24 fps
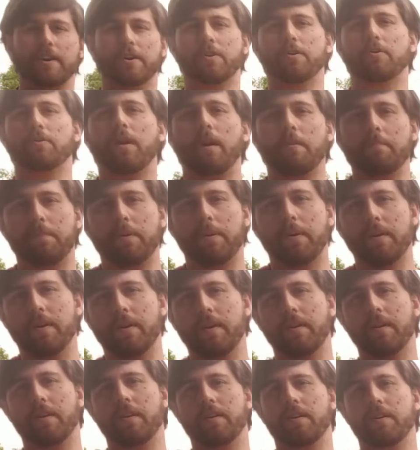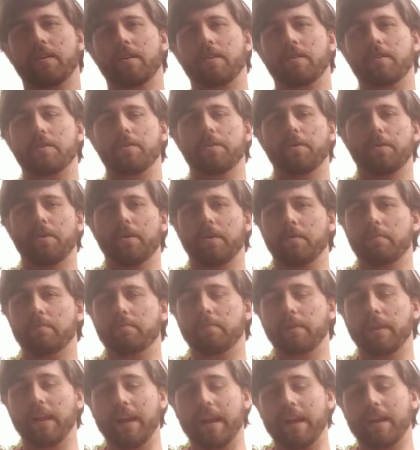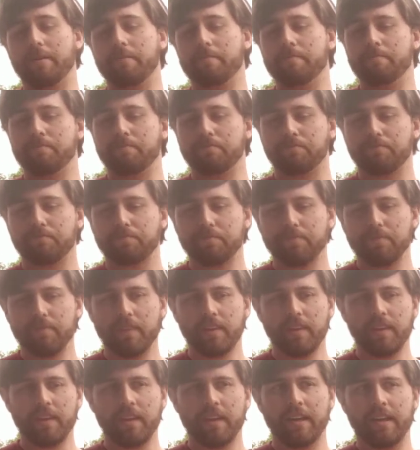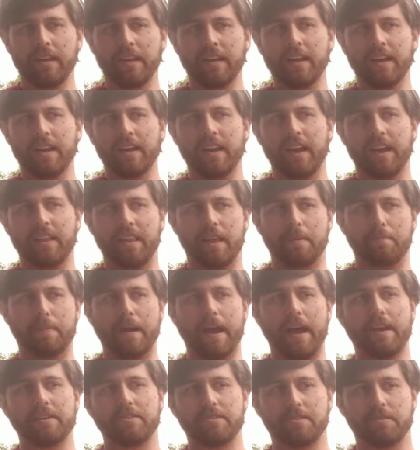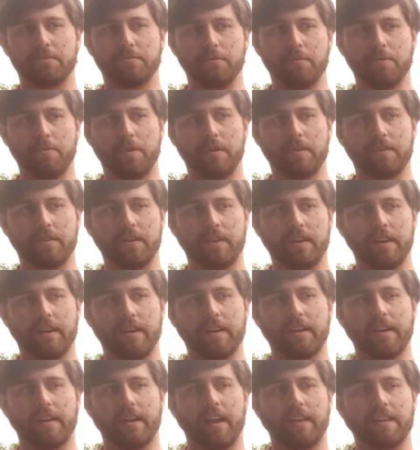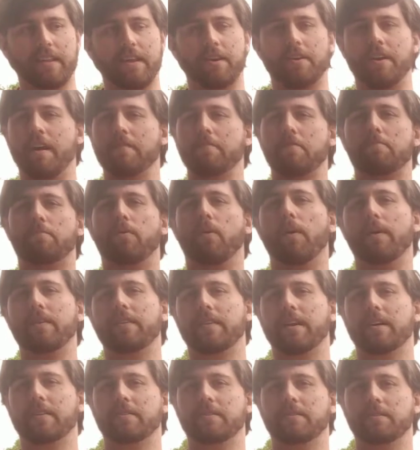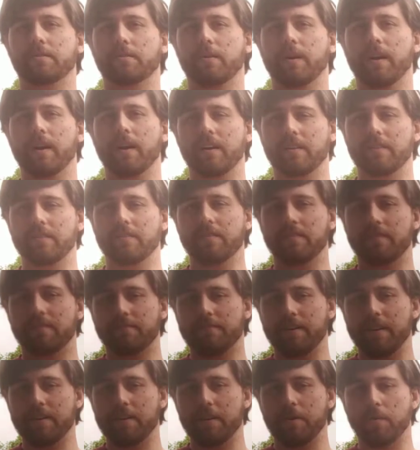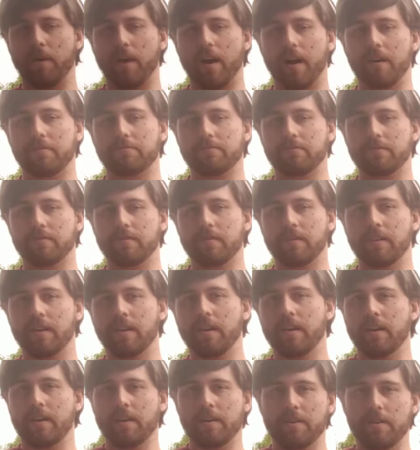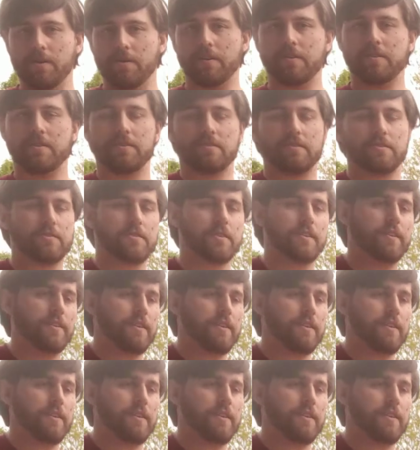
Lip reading: crump your blade and they pass through it and they don't have a point there to fend you off, you can just